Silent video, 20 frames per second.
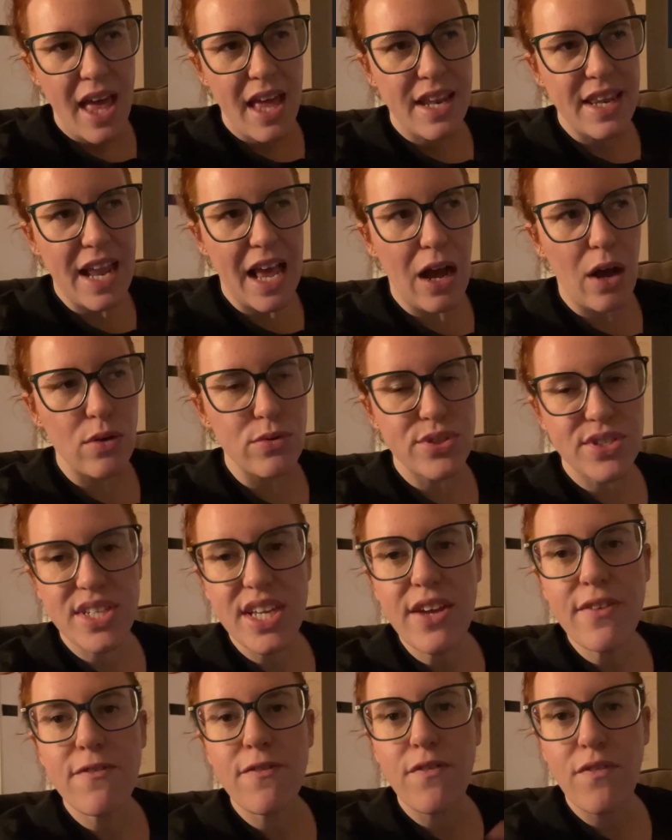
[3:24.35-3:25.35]
Now
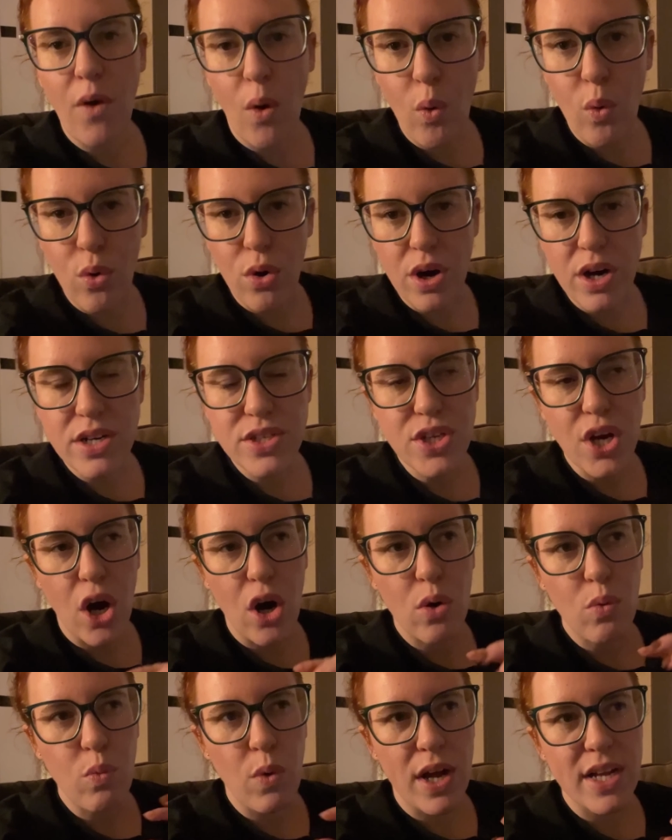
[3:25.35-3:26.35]
C4s
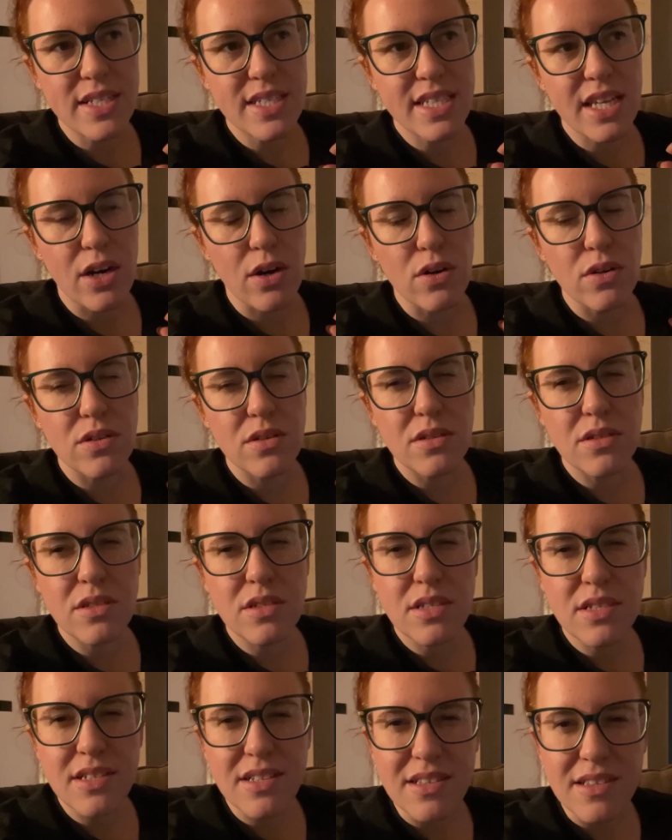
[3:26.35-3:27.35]
are ones that are
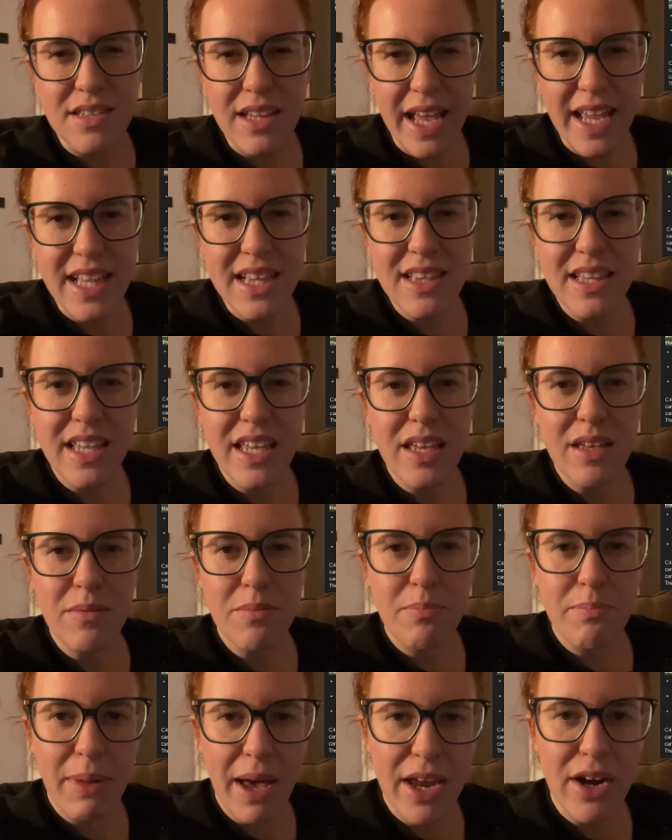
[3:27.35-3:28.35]
slightly
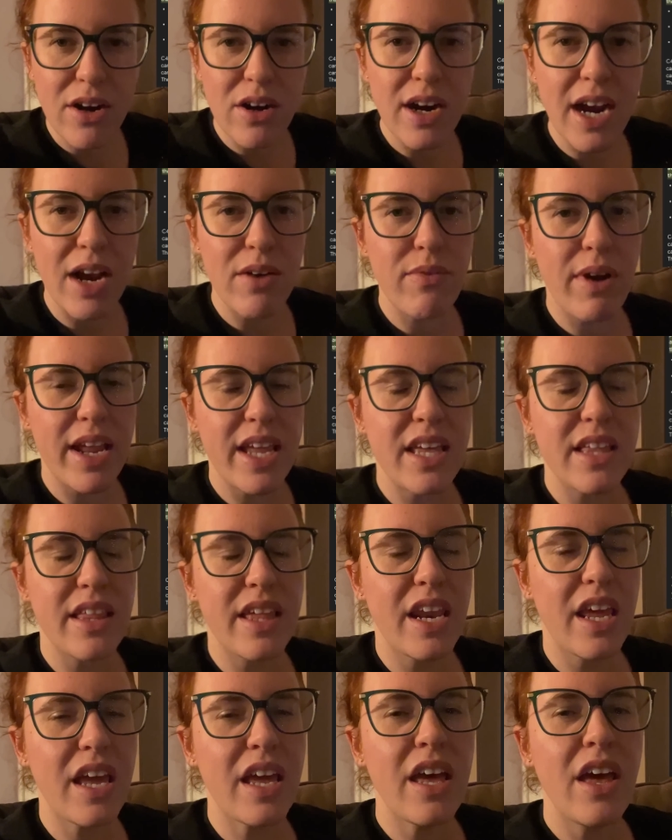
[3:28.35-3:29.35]
better at
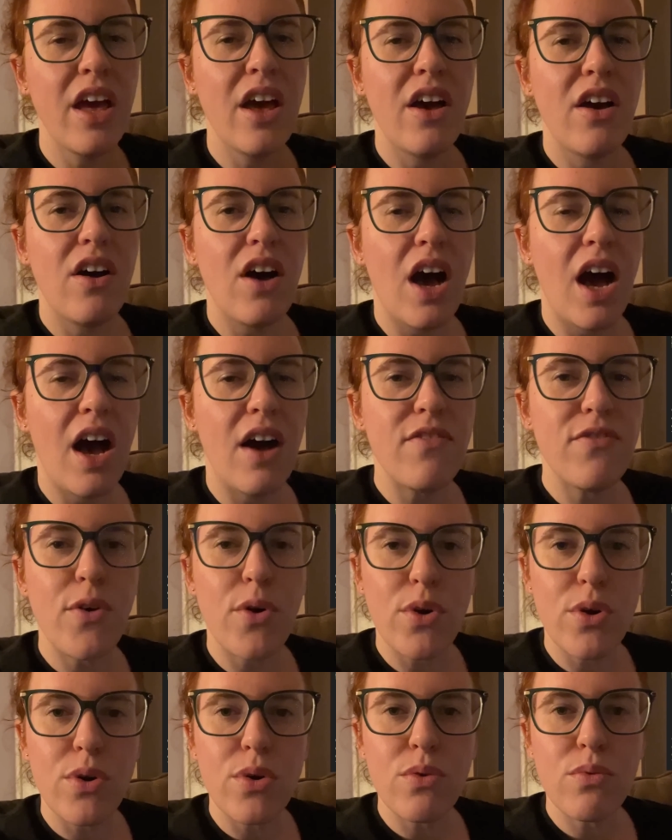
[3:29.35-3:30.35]
regulating uh,
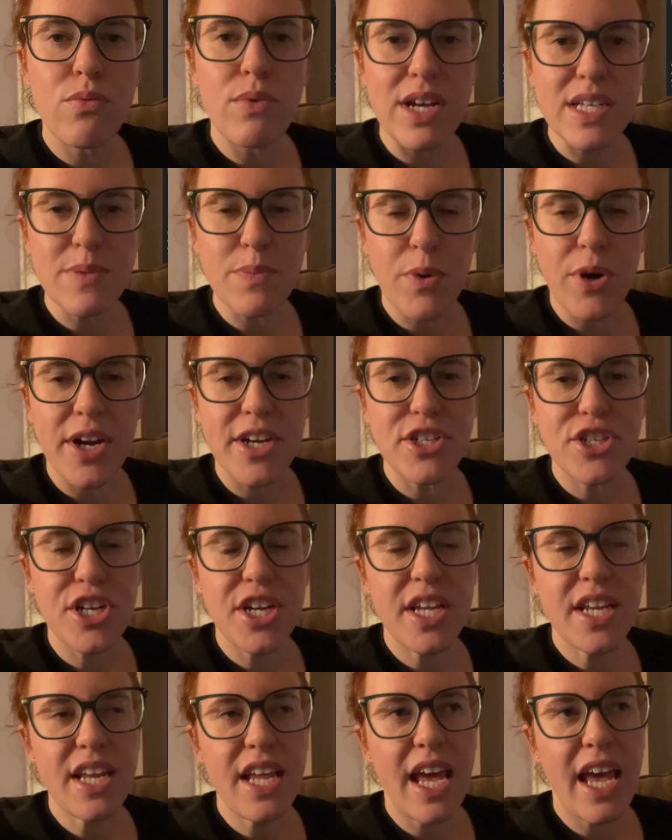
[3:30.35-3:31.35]

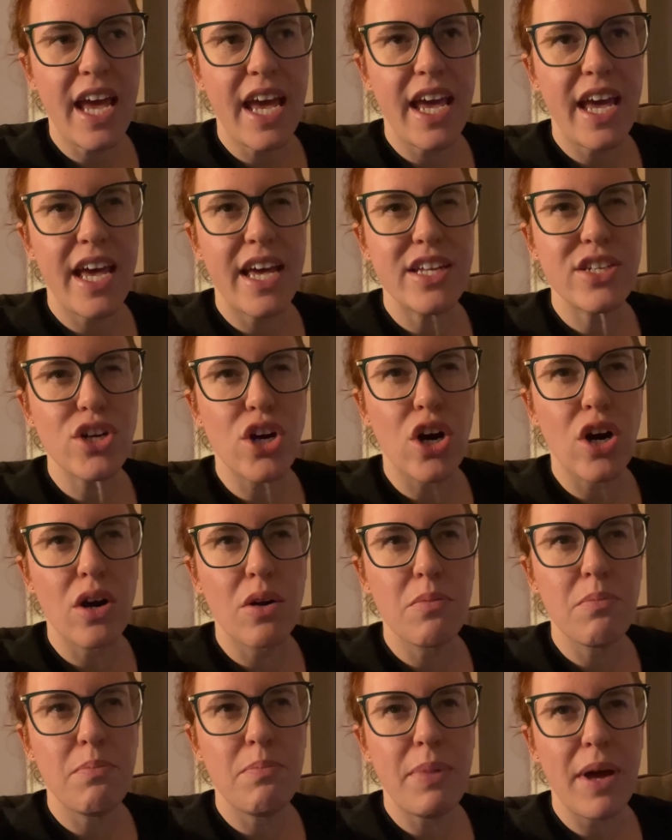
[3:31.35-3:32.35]
photorespiration and
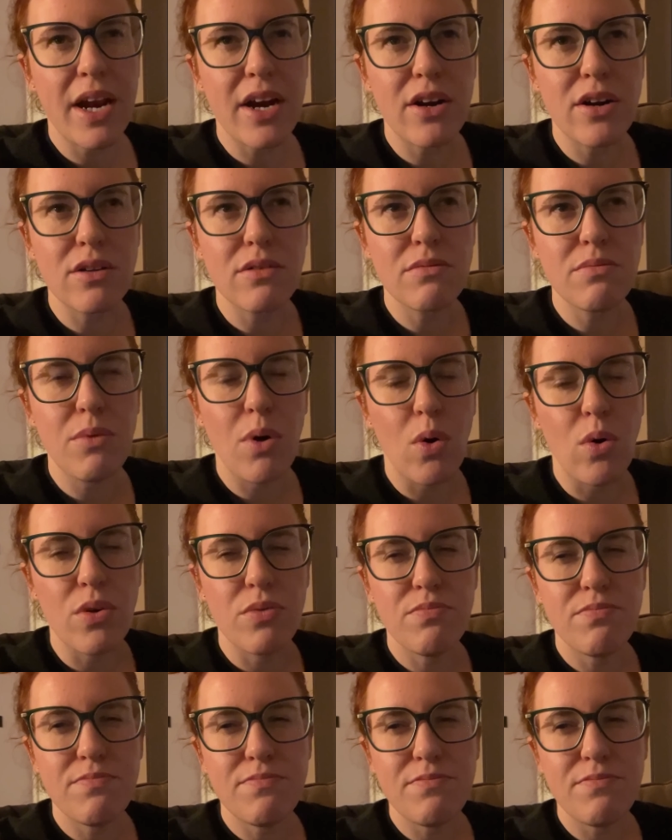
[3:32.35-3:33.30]
are better or